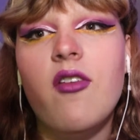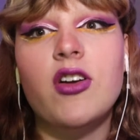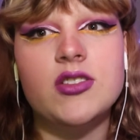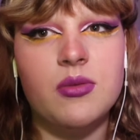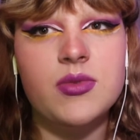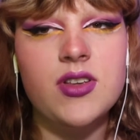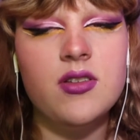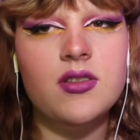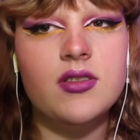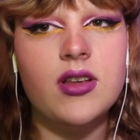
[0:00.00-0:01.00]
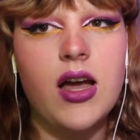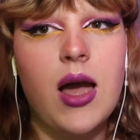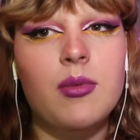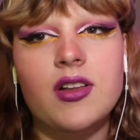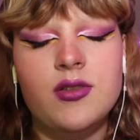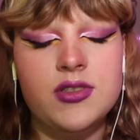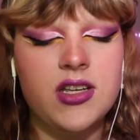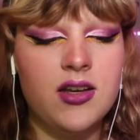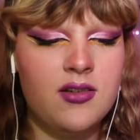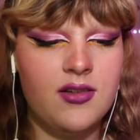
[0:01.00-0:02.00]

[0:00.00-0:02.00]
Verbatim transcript: for swimsuits, I'm gonna lose it.